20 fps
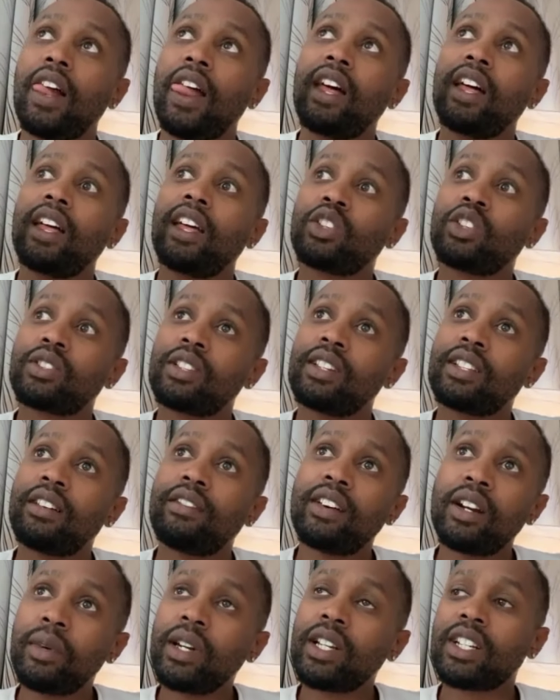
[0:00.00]
It's a
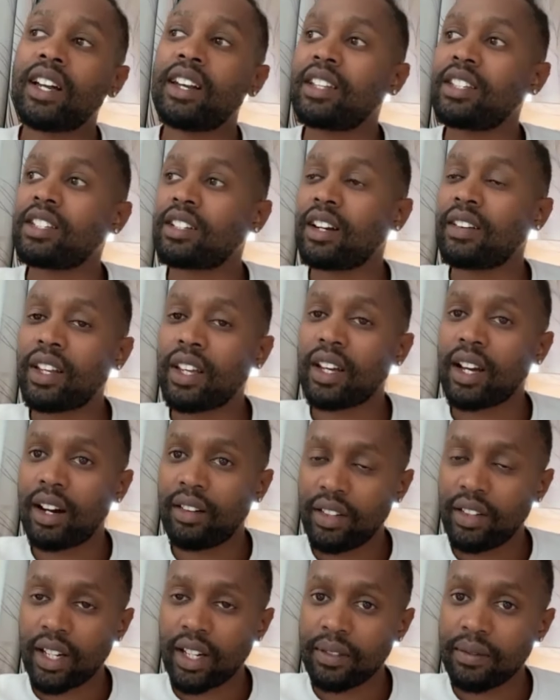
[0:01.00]
very big challenge traveling
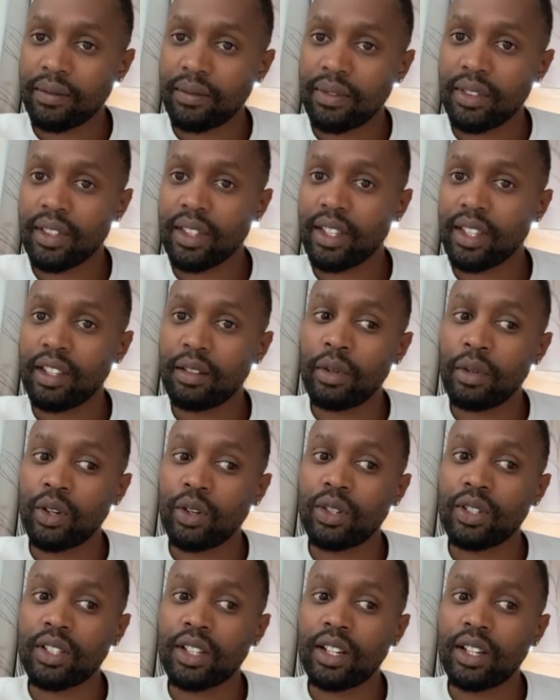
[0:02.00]
Africa
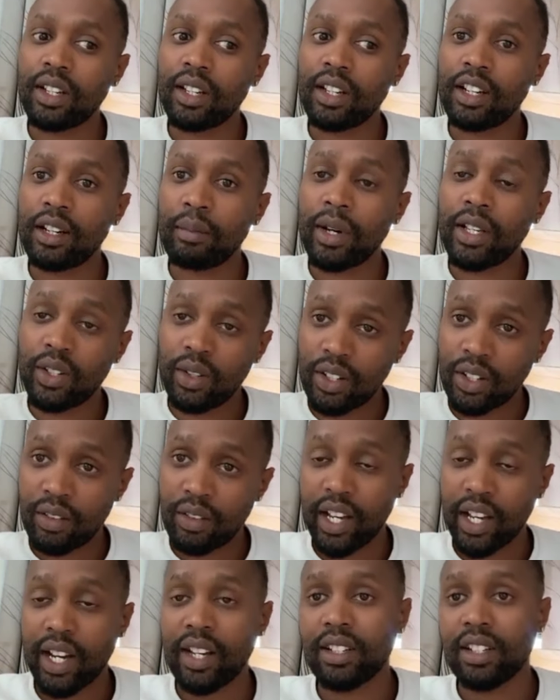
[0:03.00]
because majority of
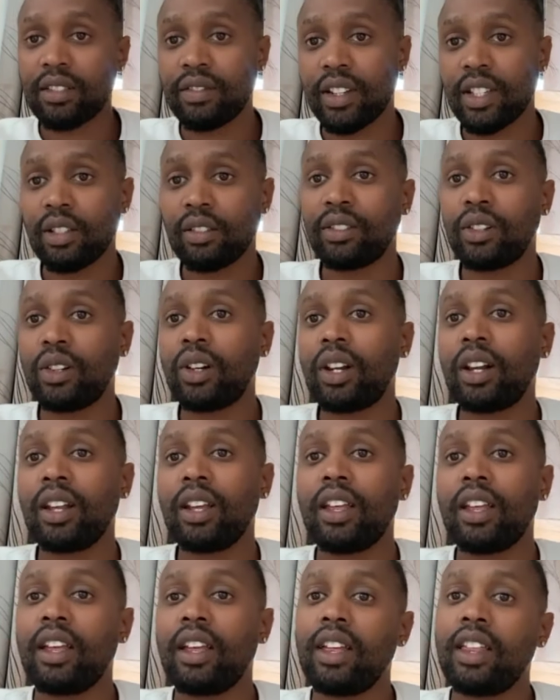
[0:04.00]
the countries, first of all,
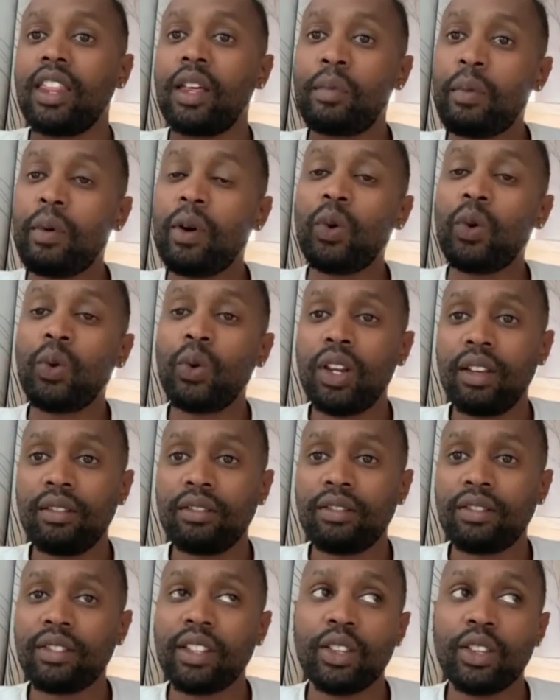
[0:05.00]
the people who live
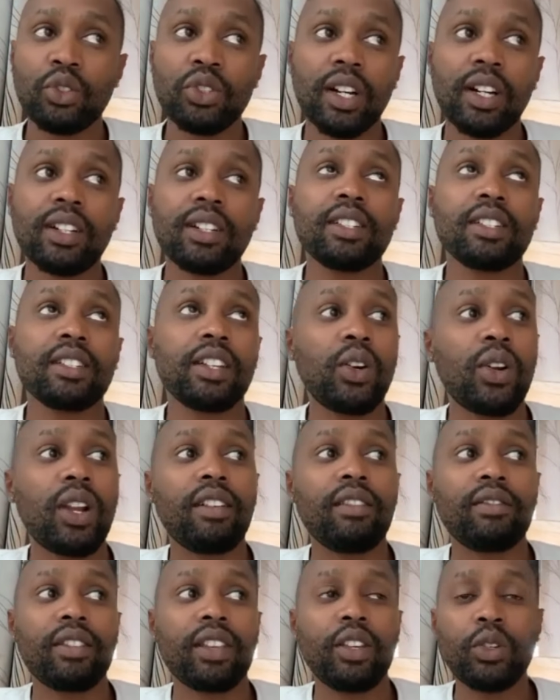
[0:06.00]
in those countries, they don't
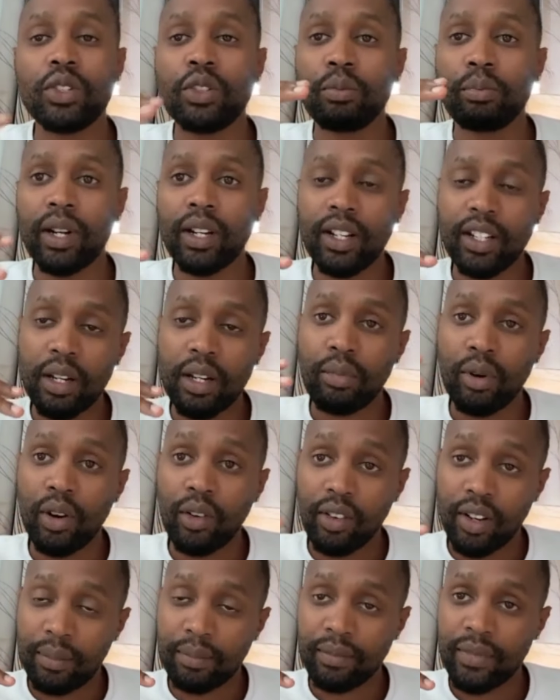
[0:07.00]
have the YouTube partnership
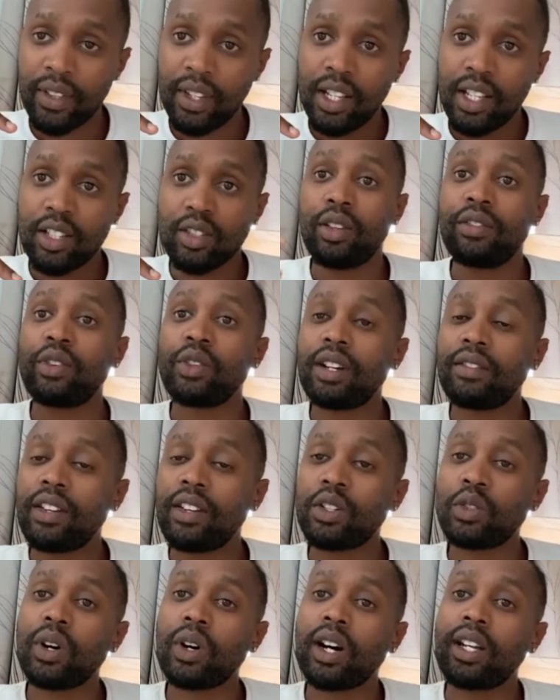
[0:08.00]
program. So if you travel
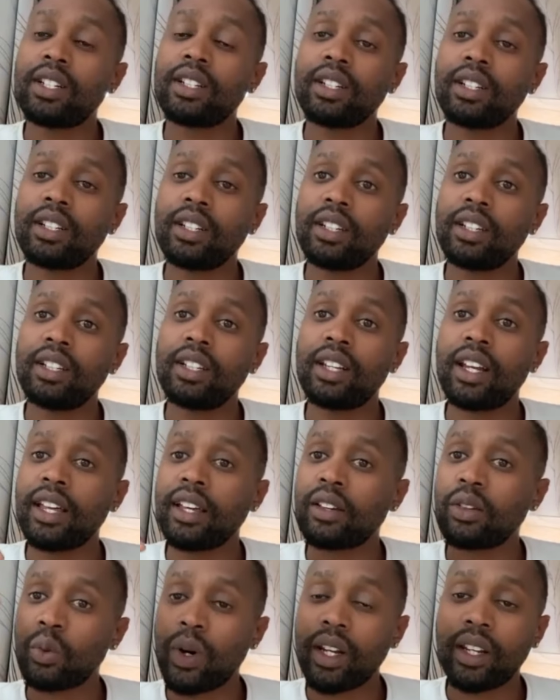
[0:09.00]
to a country like
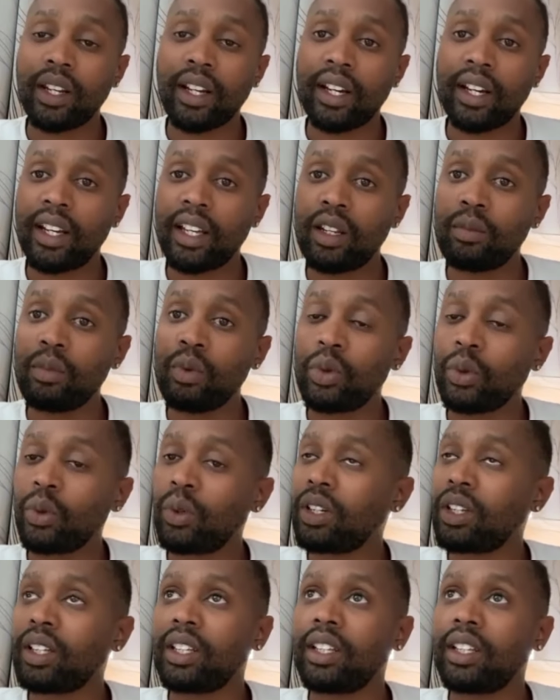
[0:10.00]
Rwanda and
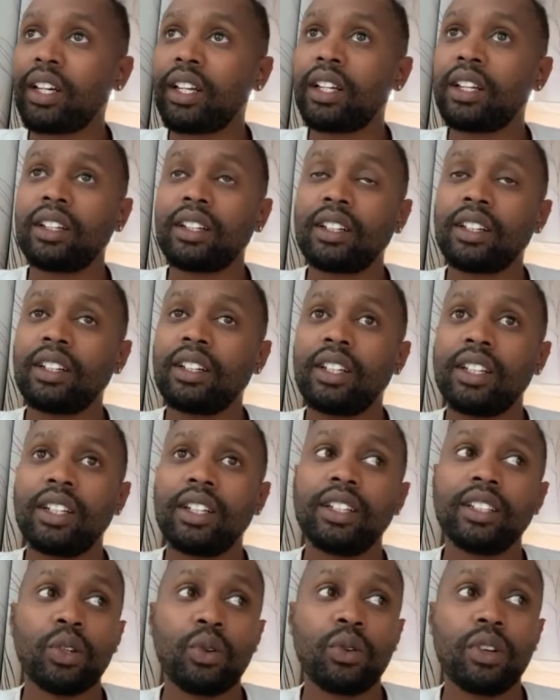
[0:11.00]
Burundi and
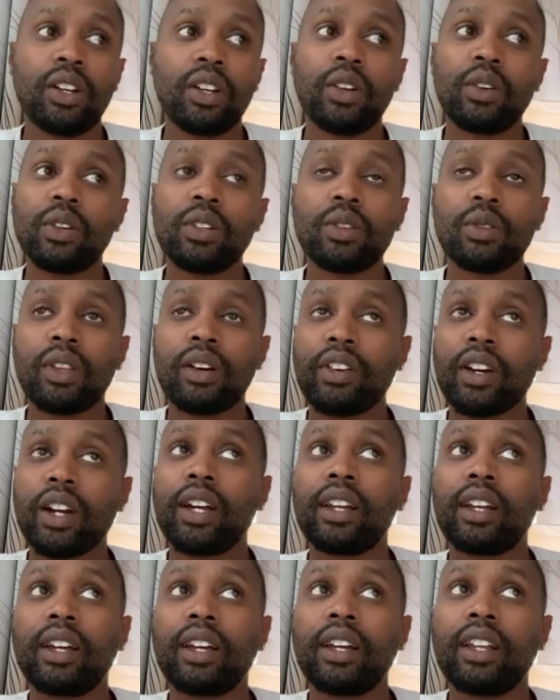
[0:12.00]
so, no, not South Africa,
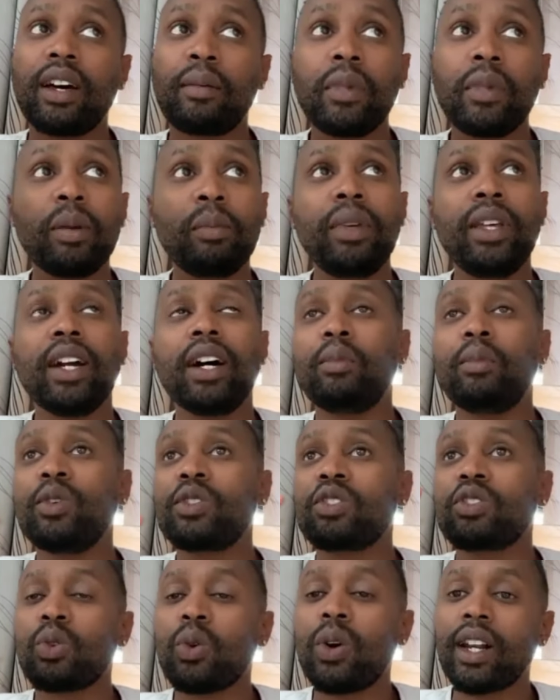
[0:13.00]
and Namibia,
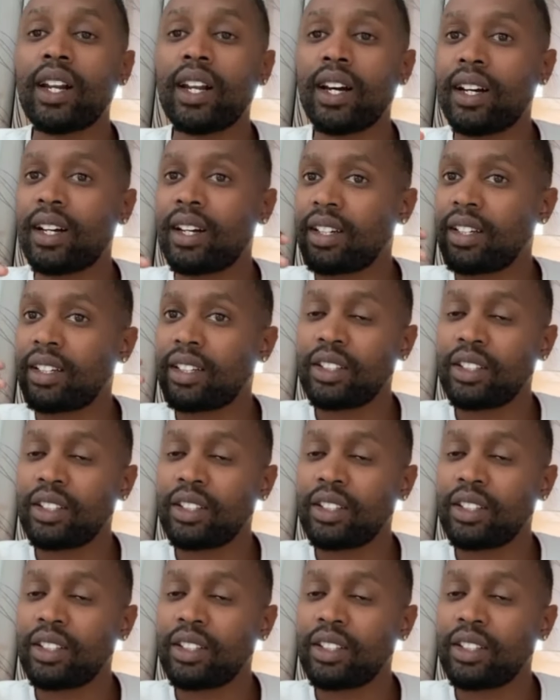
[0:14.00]
Botswana, you